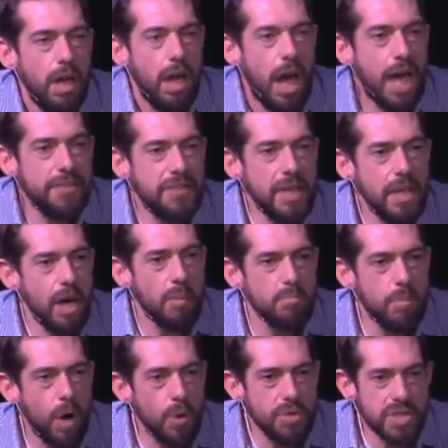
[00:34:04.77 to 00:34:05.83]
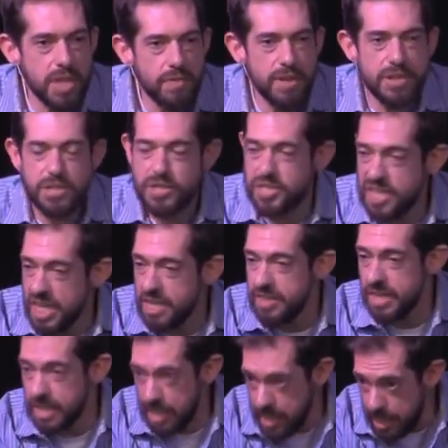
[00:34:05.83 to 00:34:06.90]
I think most of us see
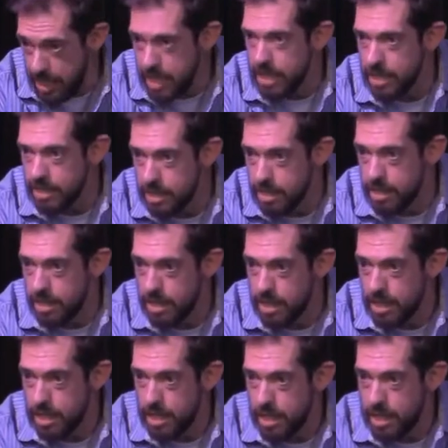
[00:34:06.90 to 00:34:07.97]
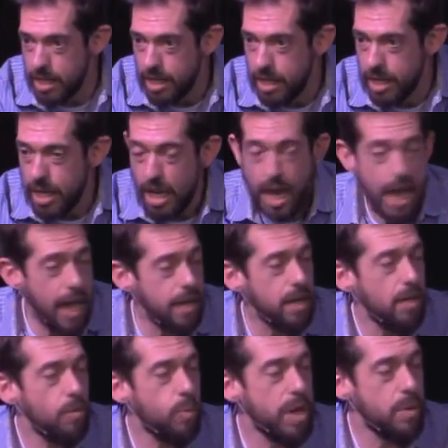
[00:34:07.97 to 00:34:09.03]
the need and
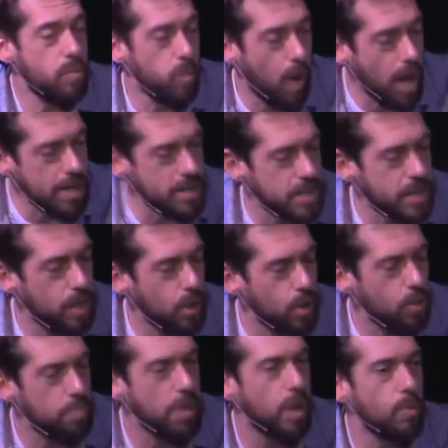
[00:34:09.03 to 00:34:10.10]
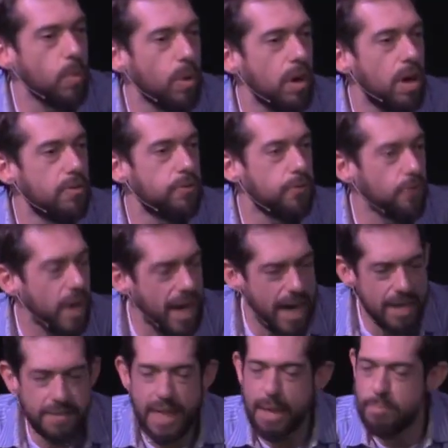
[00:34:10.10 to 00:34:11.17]
we want to, but we're
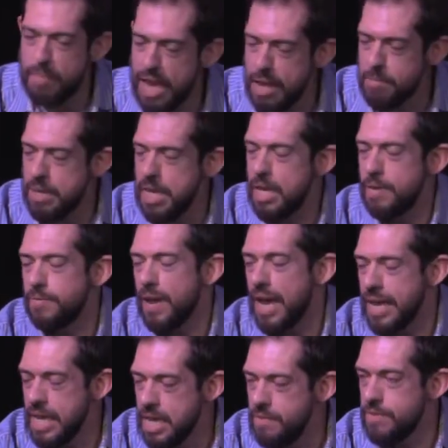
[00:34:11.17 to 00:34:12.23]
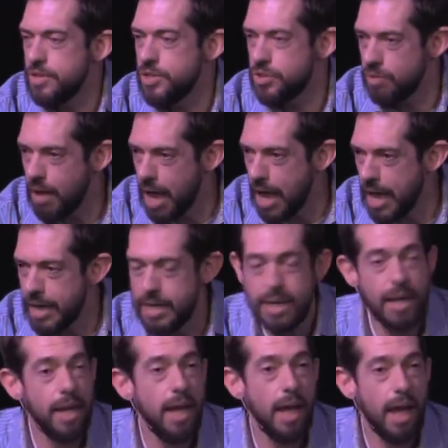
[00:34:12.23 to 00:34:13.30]
afraid that maybe if I even tried,
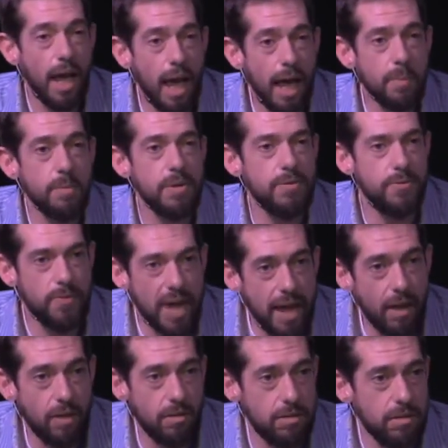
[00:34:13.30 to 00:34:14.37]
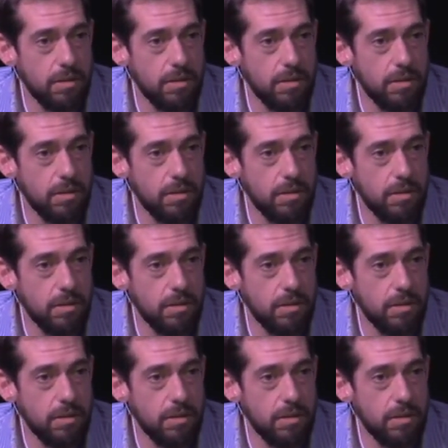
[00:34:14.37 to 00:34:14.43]
I would fail.